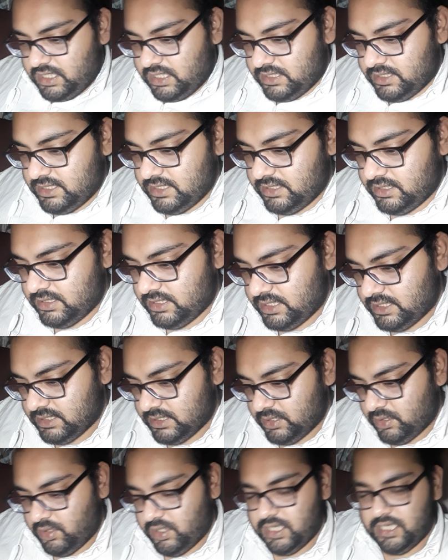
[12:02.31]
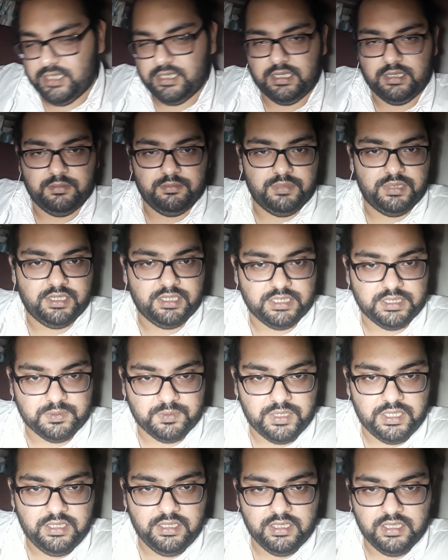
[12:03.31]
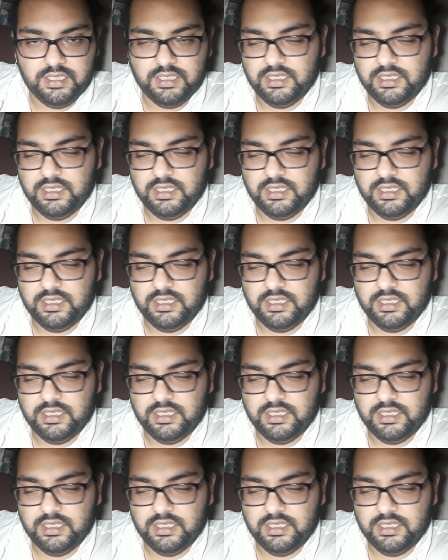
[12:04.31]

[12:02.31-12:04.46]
considered as an occult number as well.